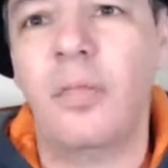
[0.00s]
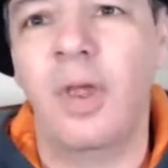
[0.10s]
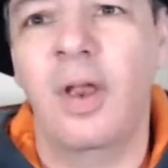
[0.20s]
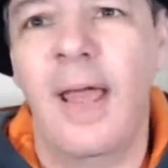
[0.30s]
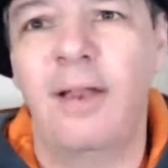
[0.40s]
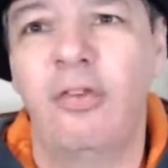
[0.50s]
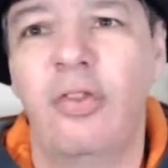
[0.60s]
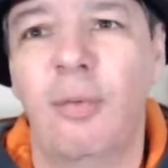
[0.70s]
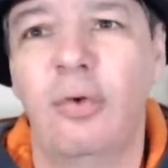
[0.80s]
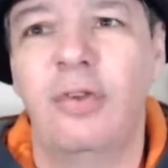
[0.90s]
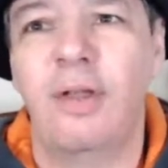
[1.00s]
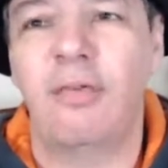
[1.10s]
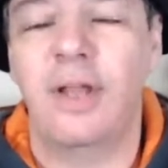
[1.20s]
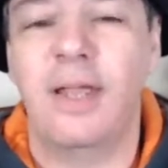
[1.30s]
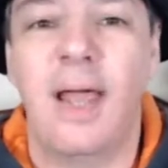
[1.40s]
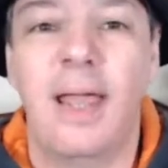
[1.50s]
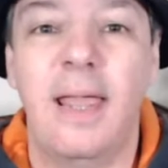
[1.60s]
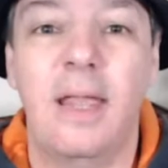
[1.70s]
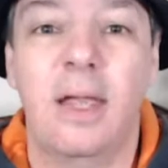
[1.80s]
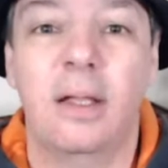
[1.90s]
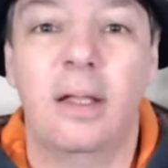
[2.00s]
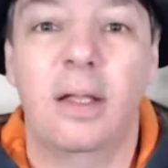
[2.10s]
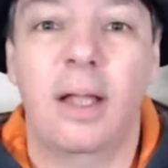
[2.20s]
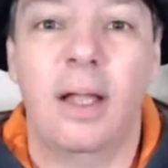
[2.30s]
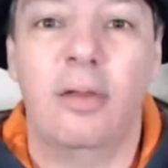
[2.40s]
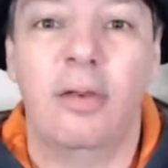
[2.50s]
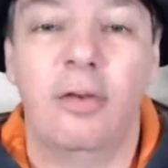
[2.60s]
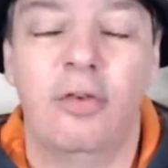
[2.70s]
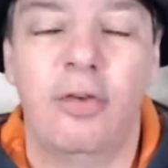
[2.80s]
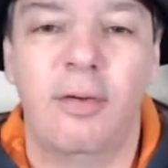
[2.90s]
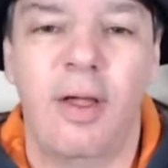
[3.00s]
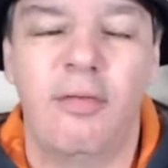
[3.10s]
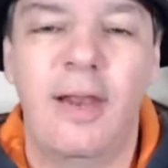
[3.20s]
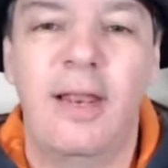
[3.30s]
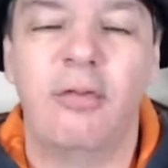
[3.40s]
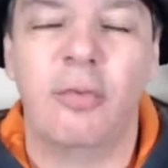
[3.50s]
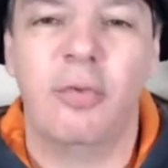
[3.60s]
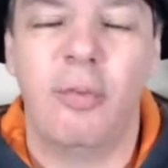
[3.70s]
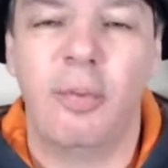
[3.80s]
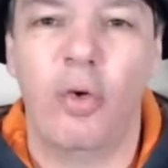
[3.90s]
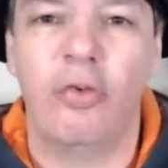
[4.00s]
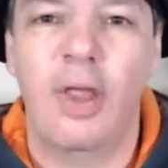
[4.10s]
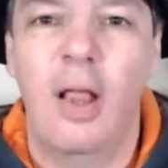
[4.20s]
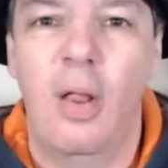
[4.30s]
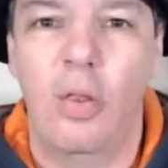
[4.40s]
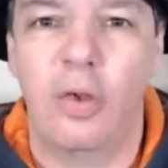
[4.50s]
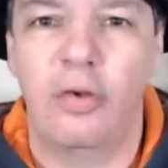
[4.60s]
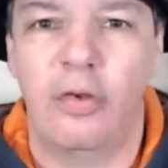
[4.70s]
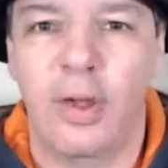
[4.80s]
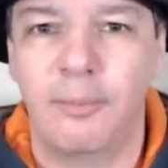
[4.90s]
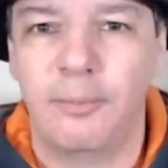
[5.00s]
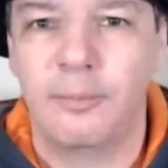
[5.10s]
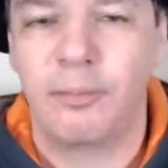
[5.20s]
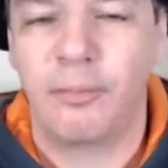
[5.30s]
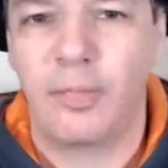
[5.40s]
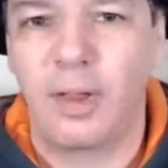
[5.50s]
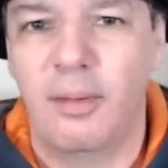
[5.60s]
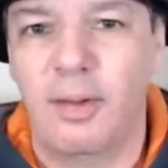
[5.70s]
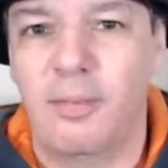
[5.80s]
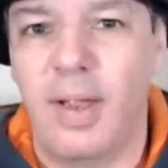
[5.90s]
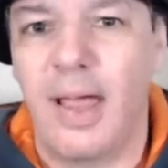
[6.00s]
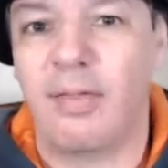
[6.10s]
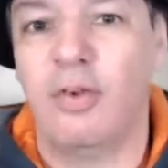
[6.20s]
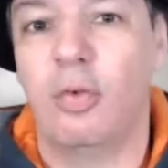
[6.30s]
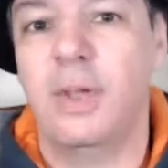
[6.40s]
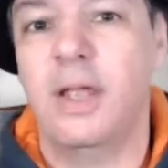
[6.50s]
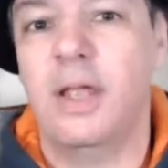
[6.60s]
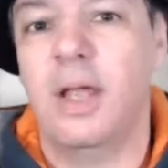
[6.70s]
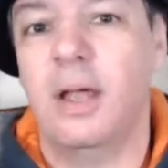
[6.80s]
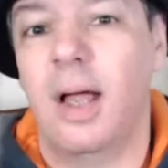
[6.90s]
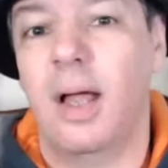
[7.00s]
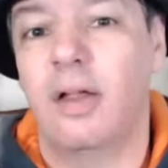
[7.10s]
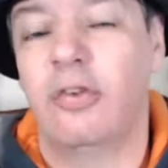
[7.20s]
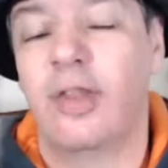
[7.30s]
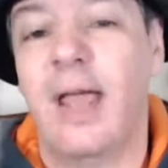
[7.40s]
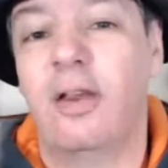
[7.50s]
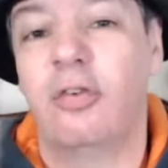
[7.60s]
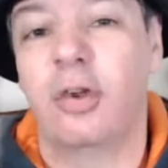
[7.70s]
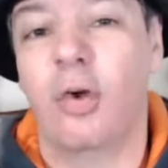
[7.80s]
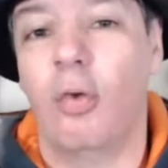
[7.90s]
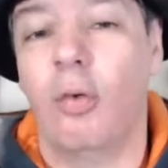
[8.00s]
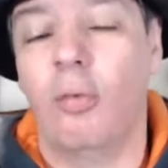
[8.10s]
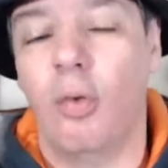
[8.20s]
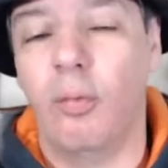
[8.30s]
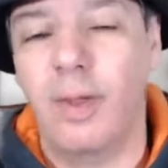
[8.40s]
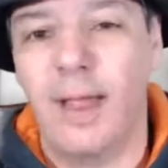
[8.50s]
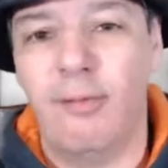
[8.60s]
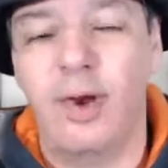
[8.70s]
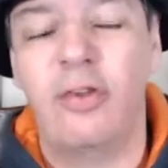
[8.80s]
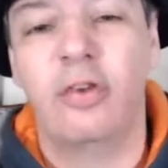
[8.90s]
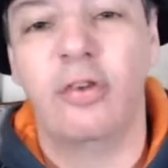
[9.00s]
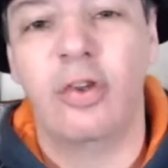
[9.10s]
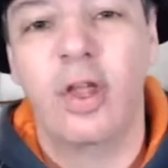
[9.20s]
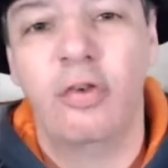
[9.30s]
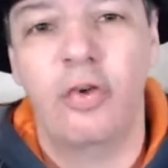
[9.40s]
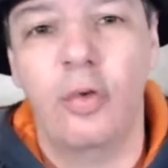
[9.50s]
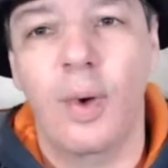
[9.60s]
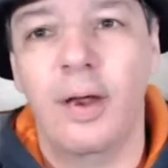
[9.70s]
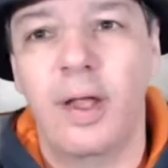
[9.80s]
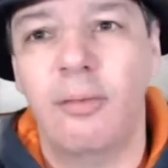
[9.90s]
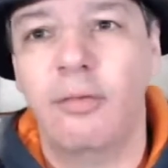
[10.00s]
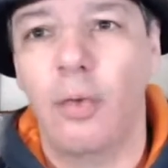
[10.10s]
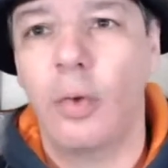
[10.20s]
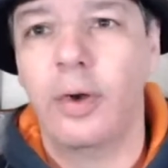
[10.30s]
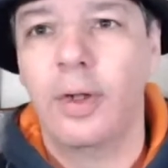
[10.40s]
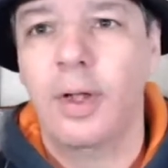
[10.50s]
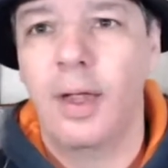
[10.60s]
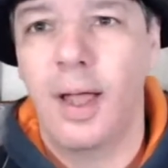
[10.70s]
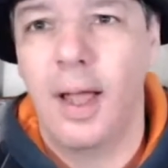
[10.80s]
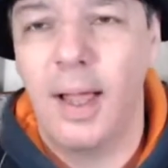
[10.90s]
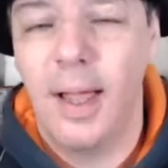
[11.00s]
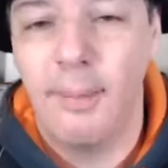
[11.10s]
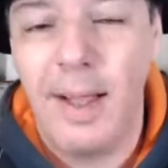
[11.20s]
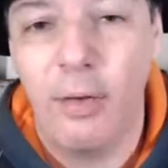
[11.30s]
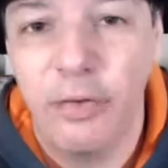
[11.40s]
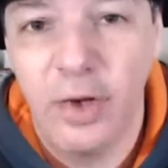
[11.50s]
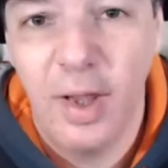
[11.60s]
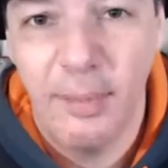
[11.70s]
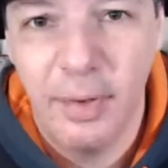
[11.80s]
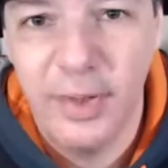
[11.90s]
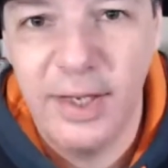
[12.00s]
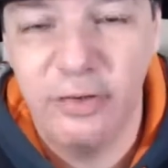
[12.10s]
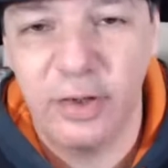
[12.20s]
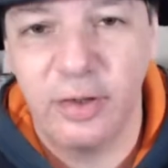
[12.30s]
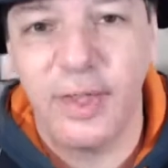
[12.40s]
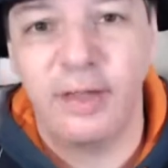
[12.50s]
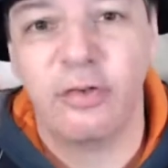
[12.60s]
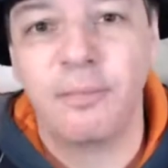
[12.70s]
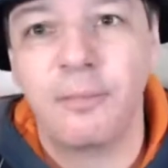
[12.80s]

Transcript: And hence there was definitely there was a feeling from some reports that athletes would be scared to or reticent to come forward about these things,